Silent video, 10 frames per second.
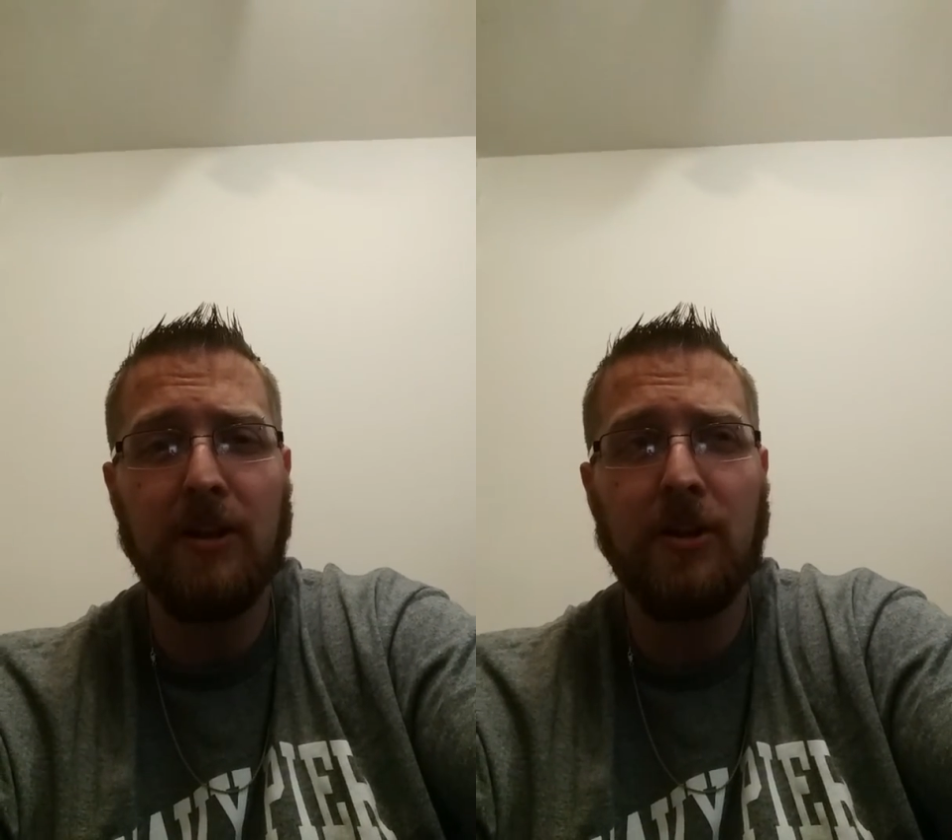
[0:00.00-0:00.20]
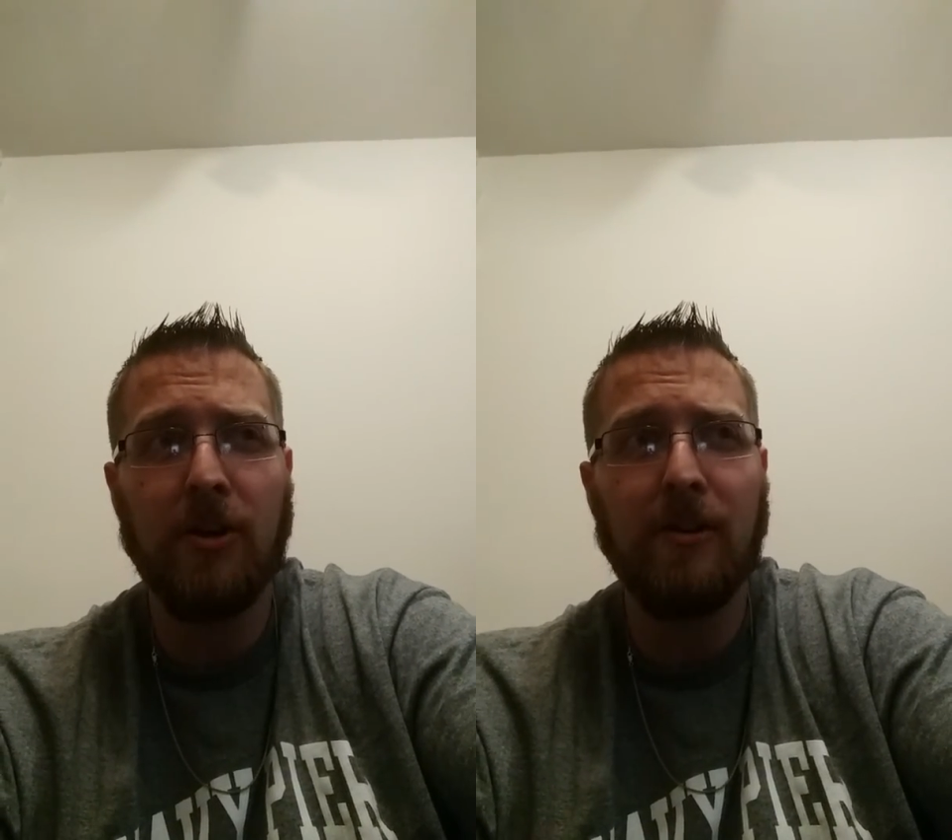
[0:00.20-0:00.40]

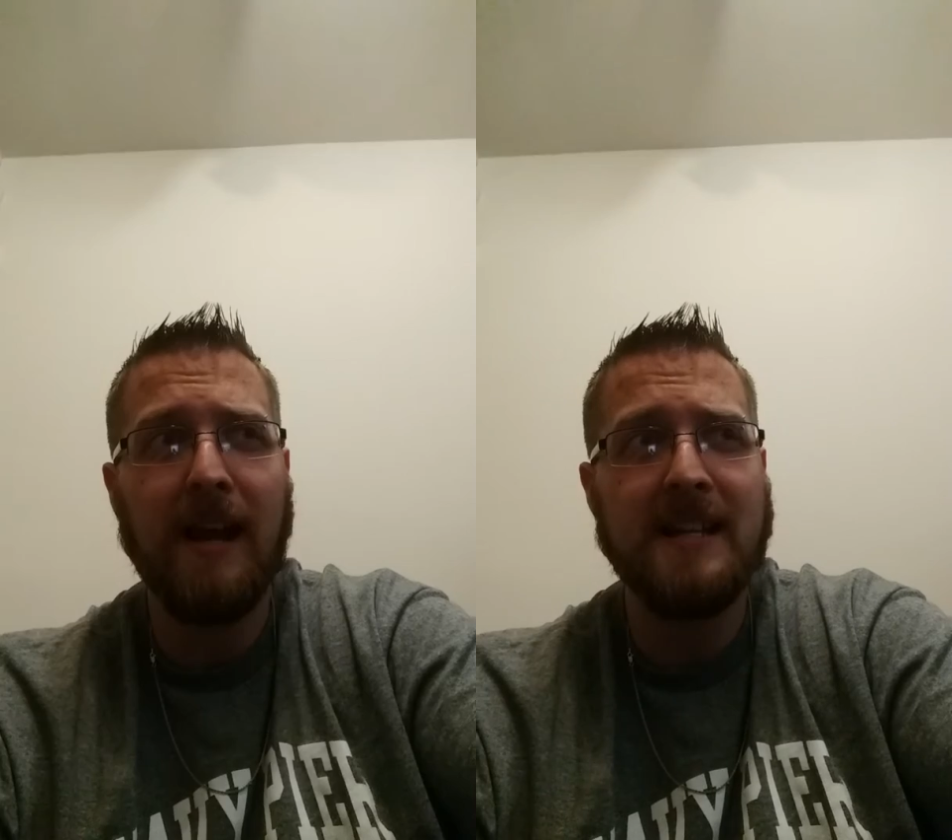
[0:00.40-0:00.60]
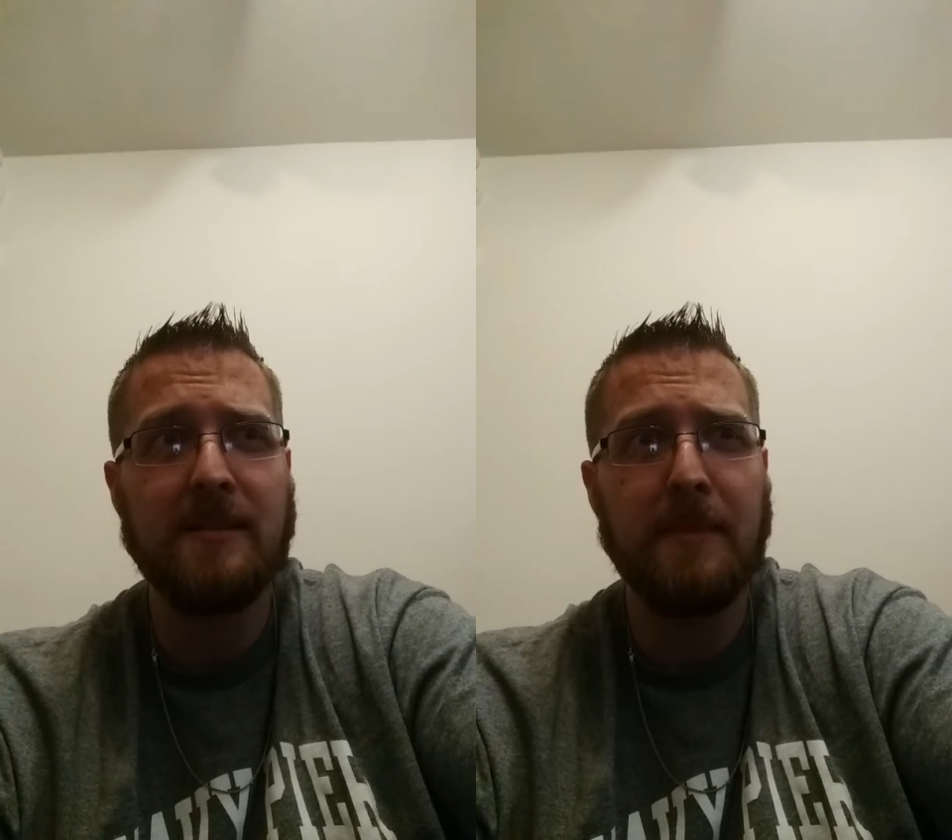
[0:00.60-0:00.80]
current
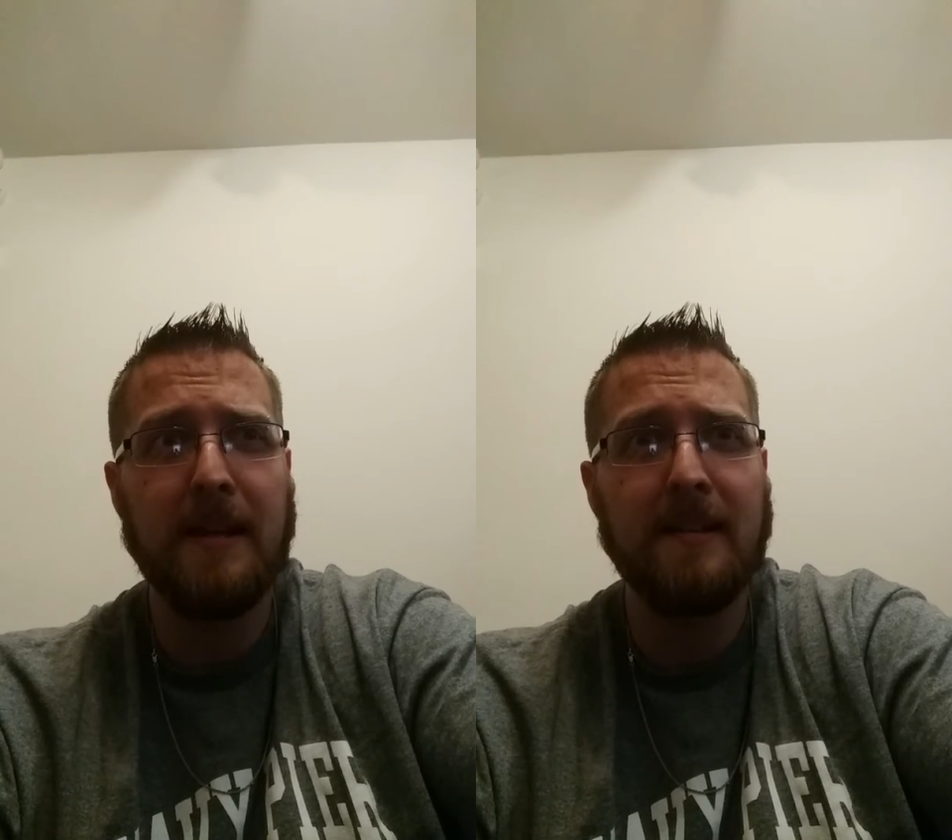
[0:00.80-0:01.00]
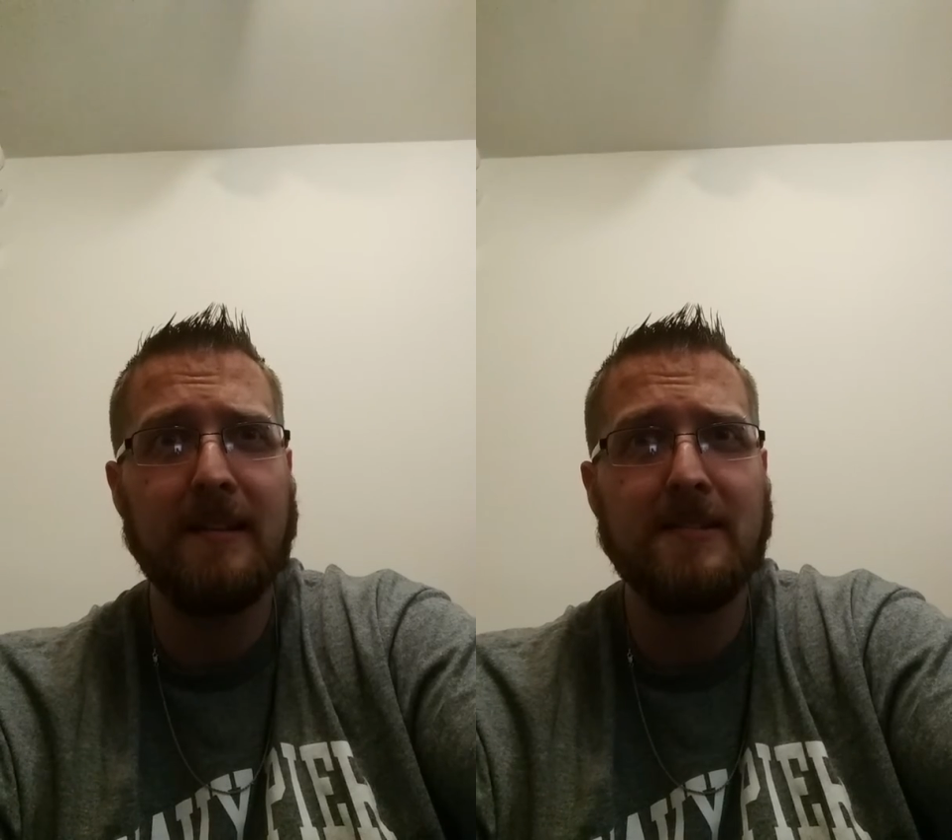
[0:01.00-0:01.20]

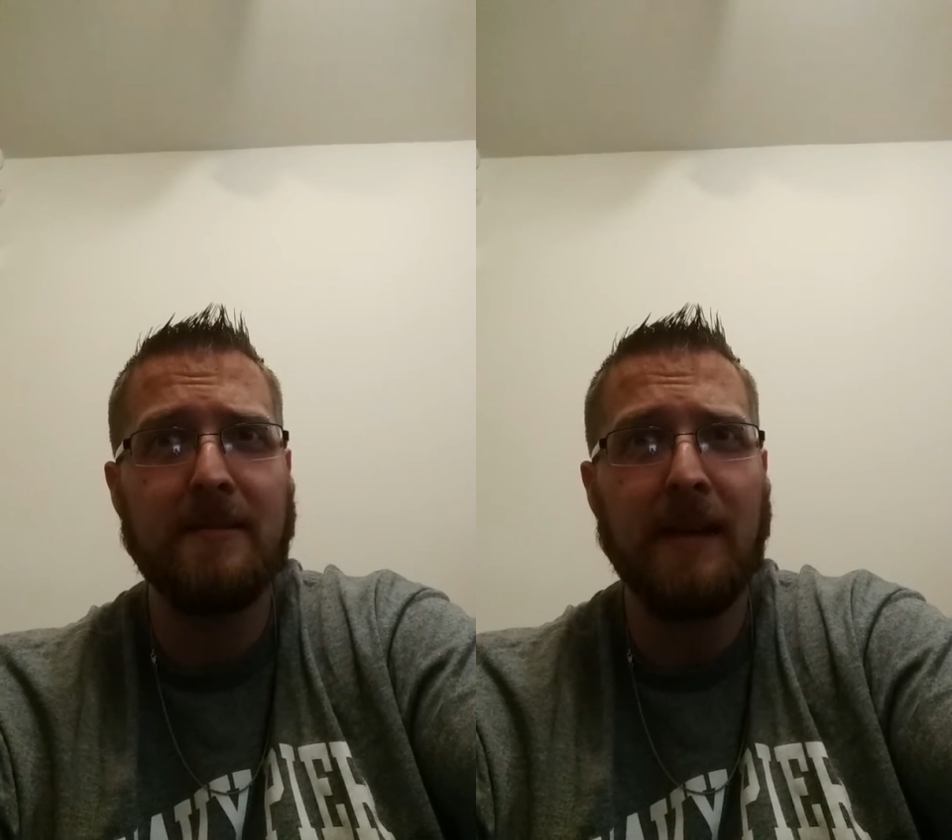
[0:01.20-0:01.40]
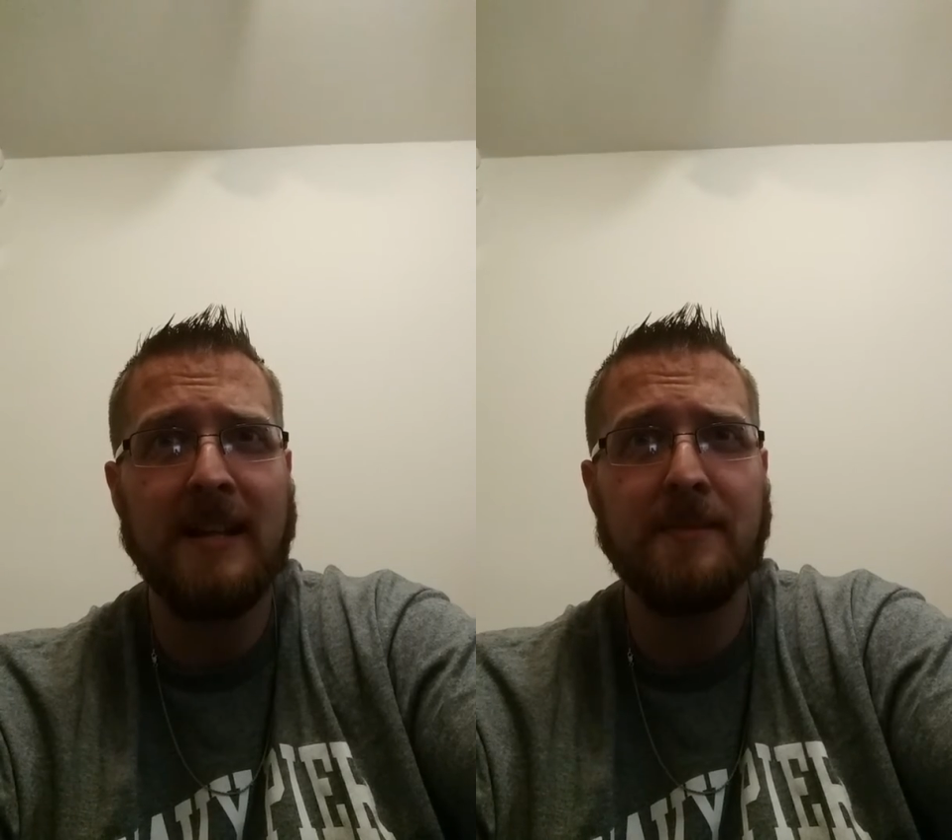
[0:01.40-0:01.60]

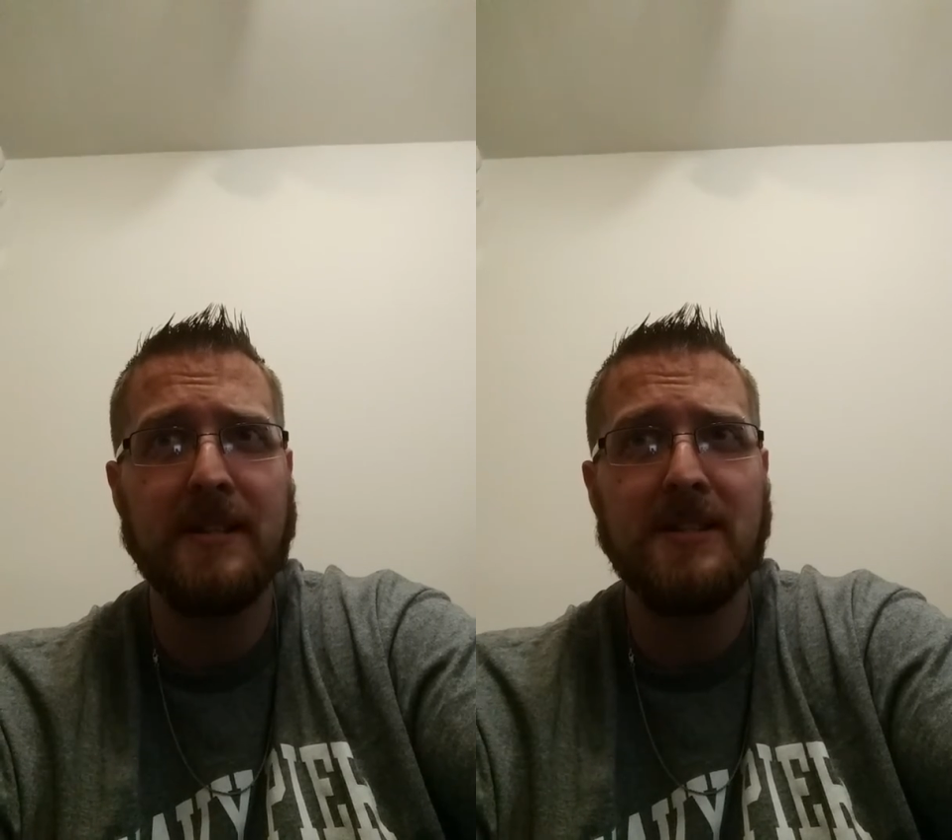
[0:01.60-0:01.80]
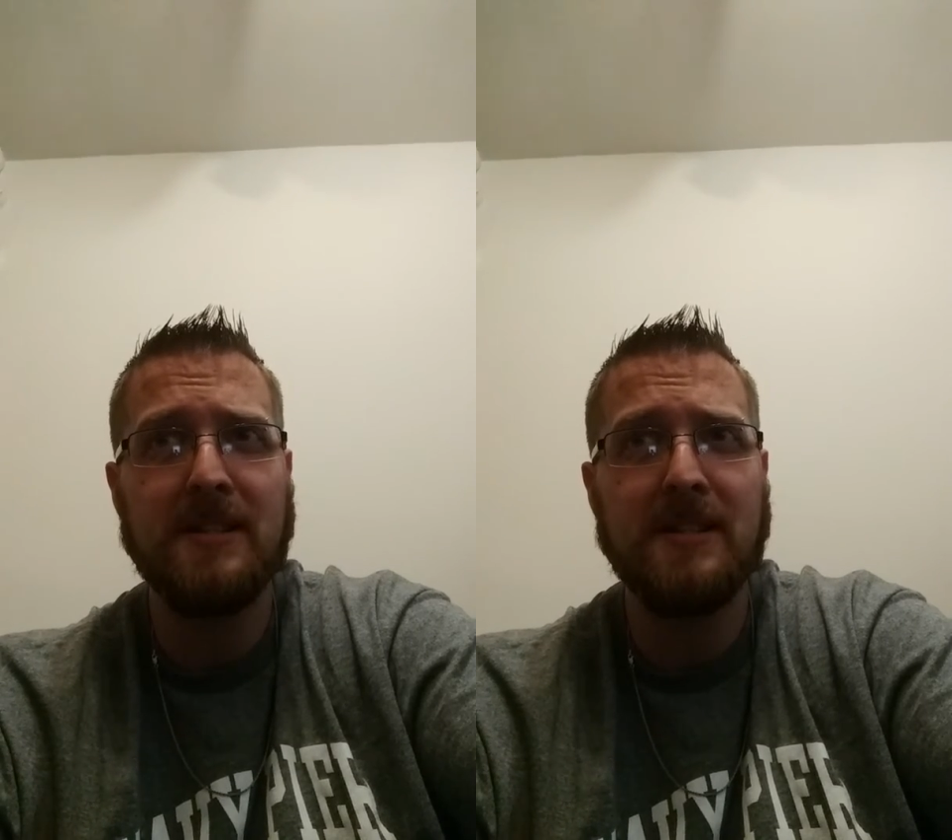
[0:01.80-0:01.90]
estimates